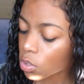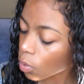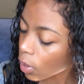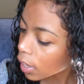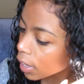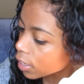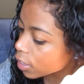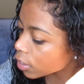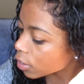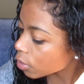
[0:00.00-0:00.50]
What
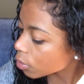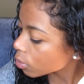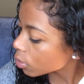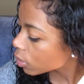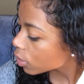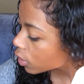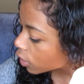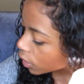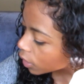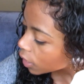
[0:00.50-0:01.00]
I do
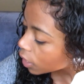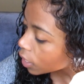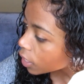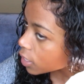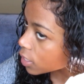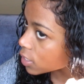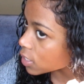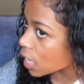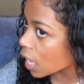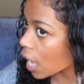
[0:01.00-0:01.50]

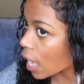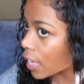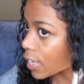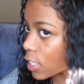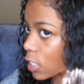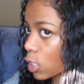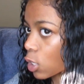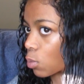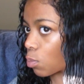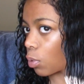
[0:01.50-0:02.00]
is I
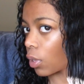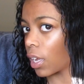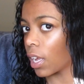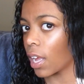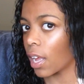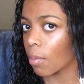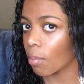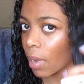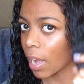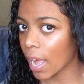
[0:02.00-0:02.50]

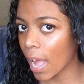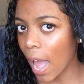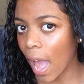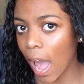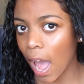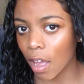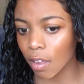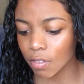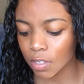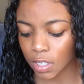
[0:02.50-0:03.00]
split my
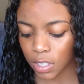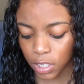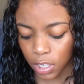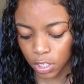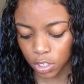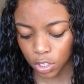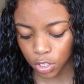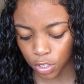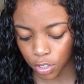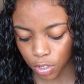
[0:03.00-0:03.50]
halves
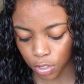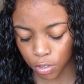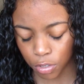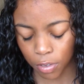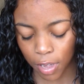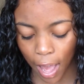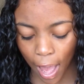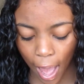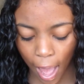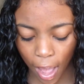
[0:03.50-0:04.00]
into
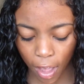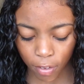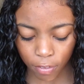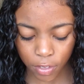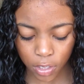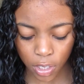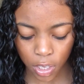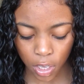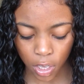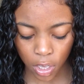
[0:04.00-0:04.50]

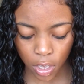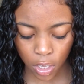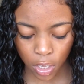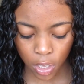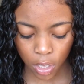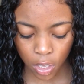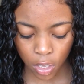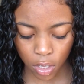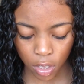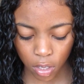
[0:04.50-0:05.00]

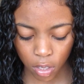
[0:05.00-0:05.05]
halves.